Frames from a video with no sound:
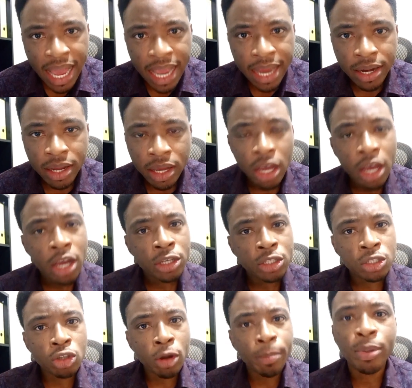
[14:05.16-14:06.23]
then
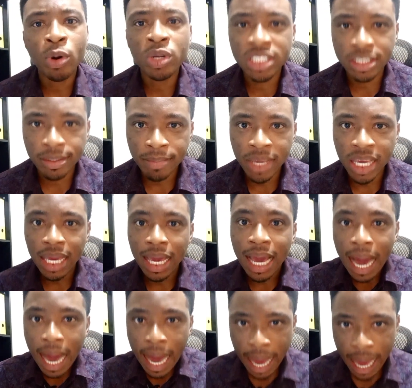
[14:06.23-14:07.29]
support me.
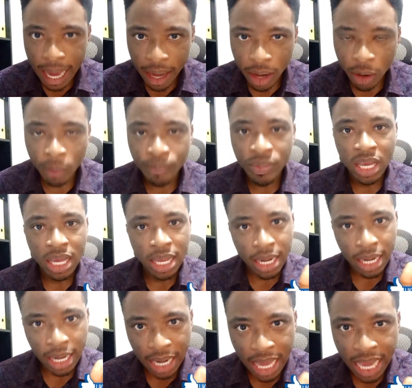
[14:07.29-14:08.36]
How?
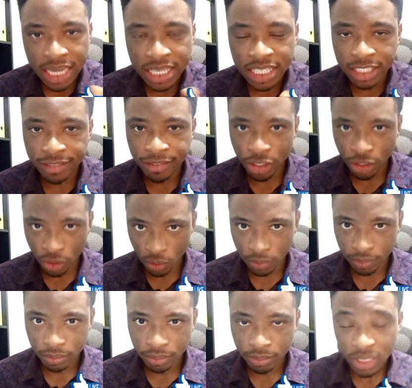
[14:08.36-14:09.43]
Like this
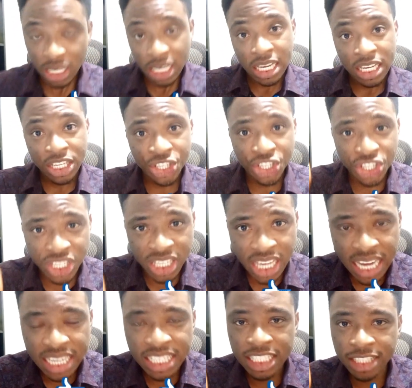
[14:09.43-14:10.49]
video,
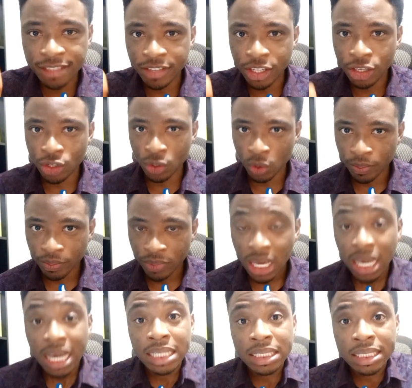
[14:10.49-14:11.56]
share this video,
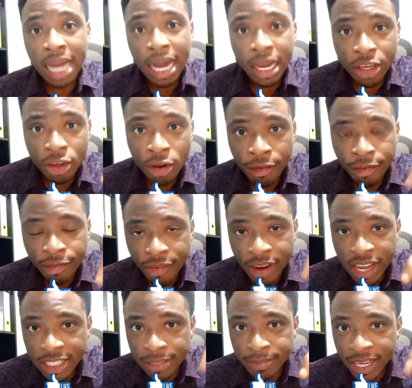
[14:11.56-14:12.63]
tag your
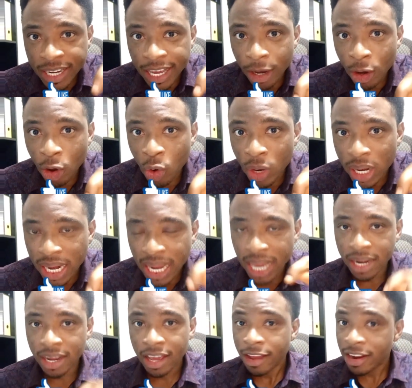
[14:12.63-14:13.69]
friends, make the con
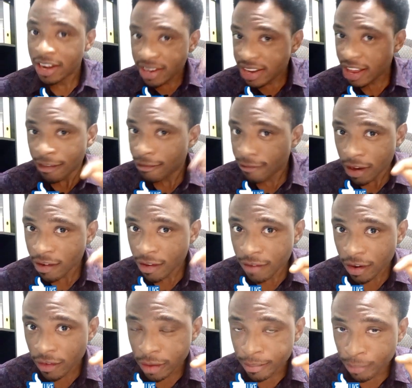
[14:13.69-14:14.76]
learn. They
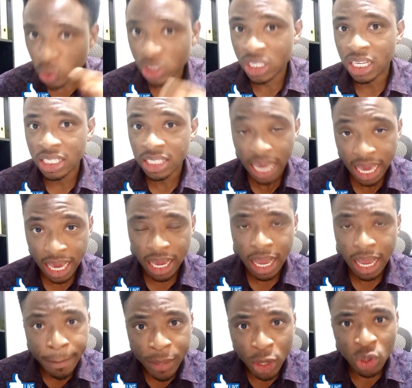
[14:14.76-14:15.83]
very important,
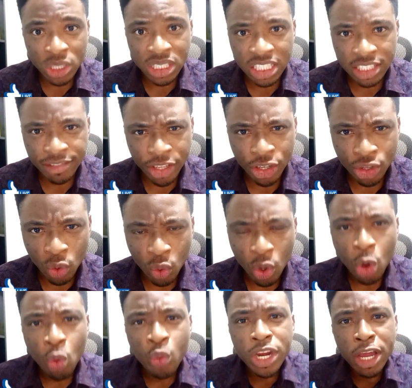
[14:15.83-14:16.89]
because this
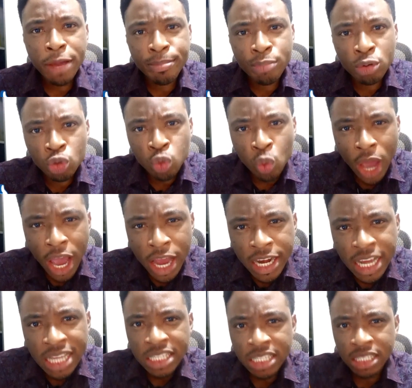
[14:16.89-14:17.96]
video we they put whole
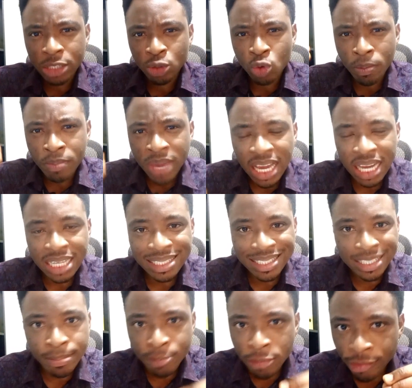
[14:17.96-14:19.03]
energy to make it
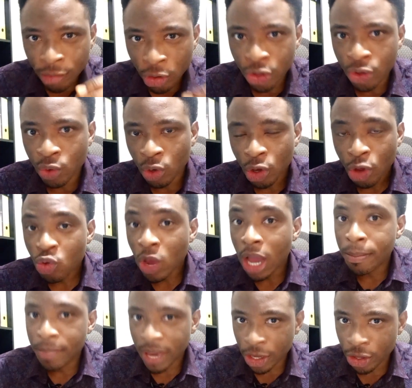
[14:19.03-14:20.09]
simple for you. So
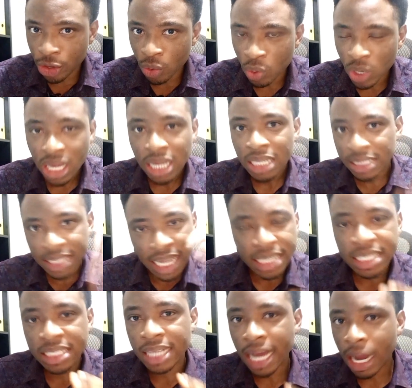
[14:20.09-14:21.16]
I beg you,
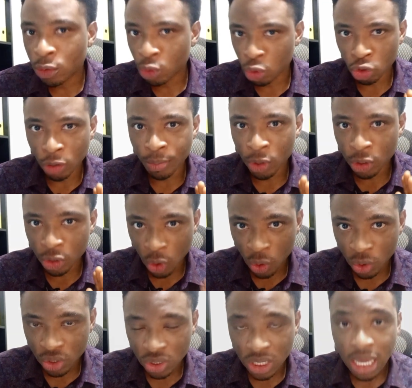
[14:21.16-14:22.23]
that is how to support
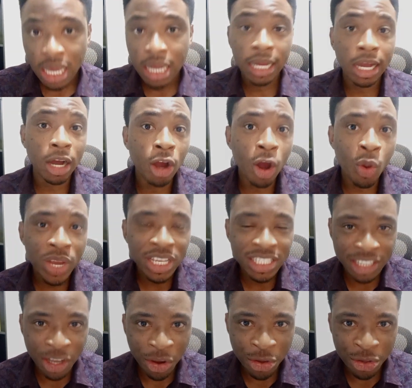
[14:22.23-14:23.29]
us. Like I
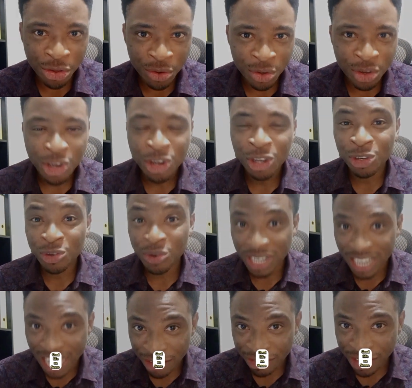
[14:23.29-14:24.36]
always tell you,
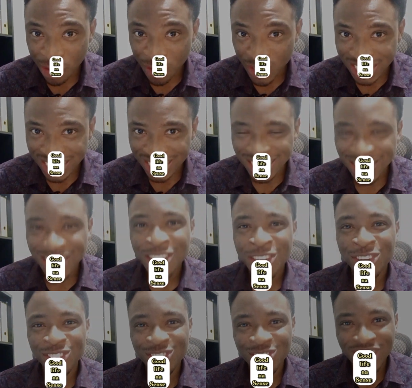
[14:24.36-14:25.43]
good life na waiting,
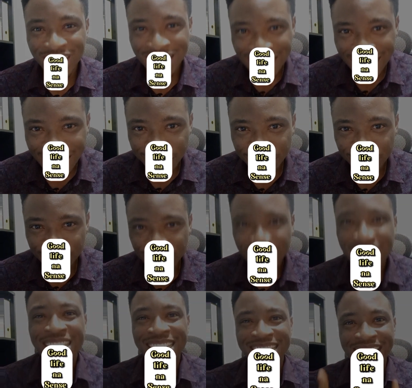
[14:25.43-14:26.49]
good life
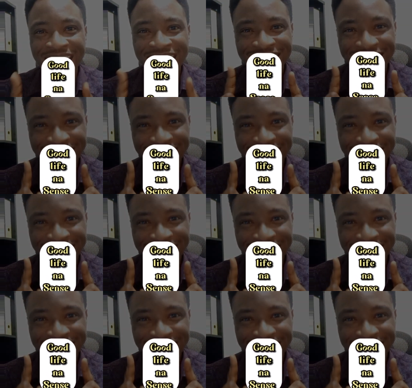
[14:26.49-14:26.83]
na